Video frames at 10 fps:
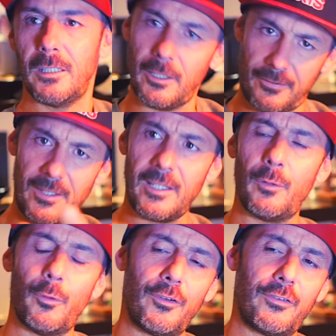Did he think
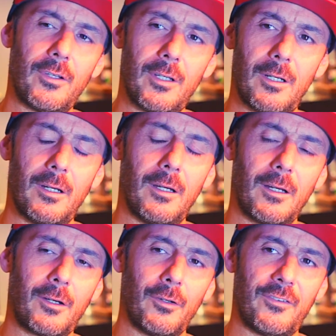he was
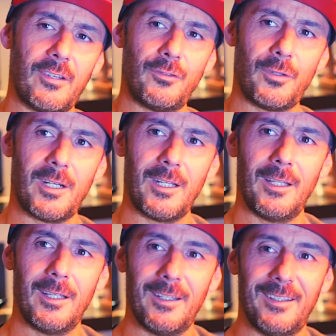concentrating?